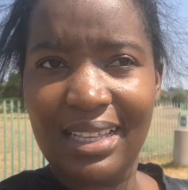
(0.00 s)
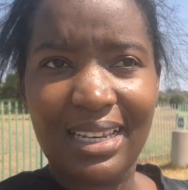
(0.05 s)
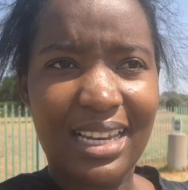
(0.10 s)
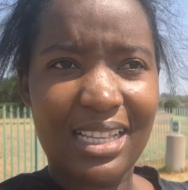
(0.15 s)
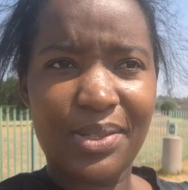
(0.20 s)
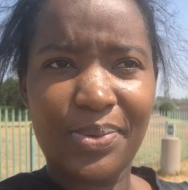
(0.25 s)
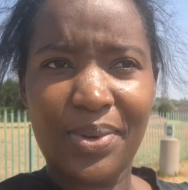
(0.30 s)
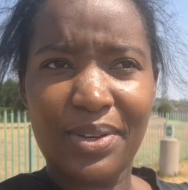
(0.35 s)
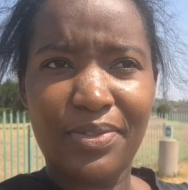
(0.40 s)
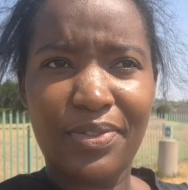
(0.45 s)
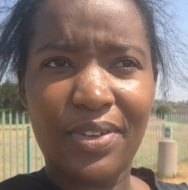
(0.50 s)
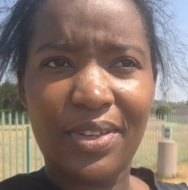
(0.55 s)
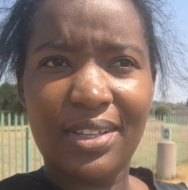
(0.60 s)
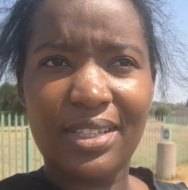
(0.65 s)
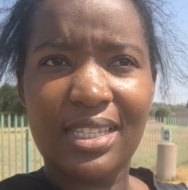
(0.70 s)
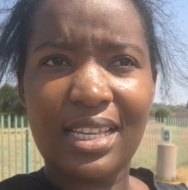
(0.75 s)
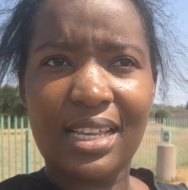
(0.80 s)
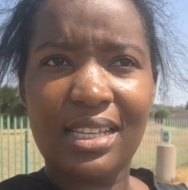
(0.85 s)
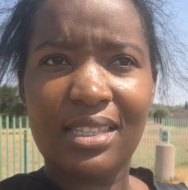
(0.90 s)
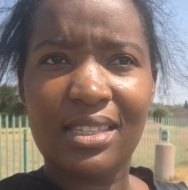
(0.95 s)
let's wait for
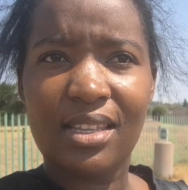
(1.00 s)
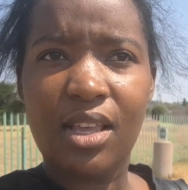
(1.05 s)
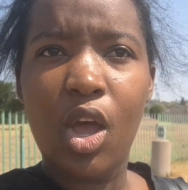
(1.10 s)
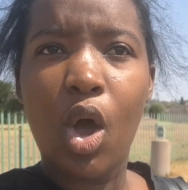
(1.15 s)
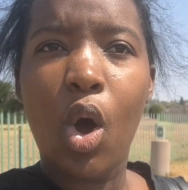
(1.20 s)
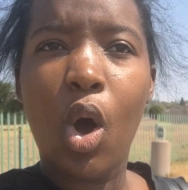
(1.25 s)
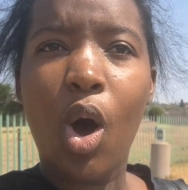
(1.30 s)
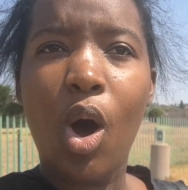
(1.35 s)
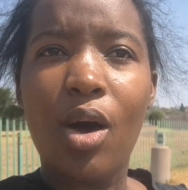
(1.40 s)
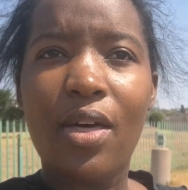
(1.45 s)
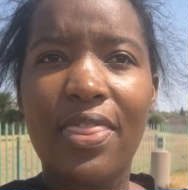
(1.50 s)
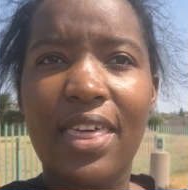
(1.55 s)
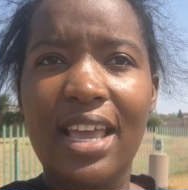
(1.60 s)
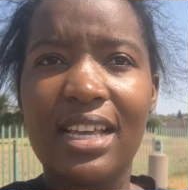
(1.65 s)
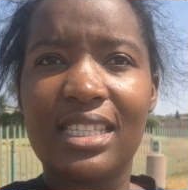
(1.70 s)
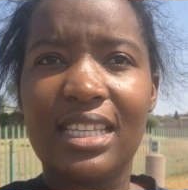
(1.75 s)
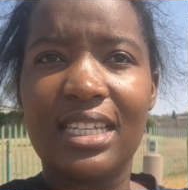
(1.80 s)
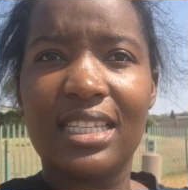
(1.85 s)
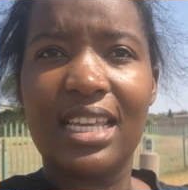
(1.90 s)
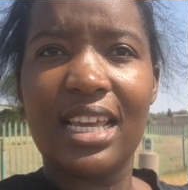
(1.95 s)
a taxi. Oh,
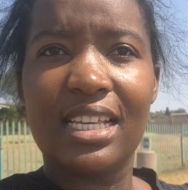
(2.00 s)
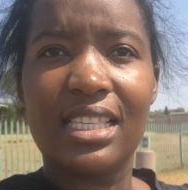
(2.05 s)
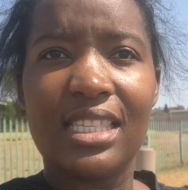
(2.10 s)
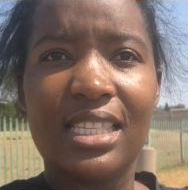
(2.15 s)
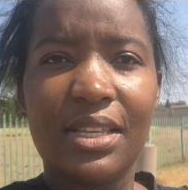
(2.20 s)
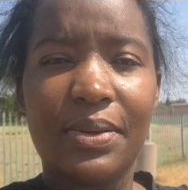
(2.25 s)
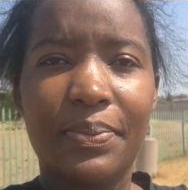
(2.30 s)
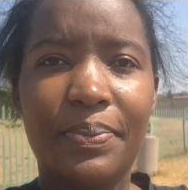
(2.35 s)
there's a taxi.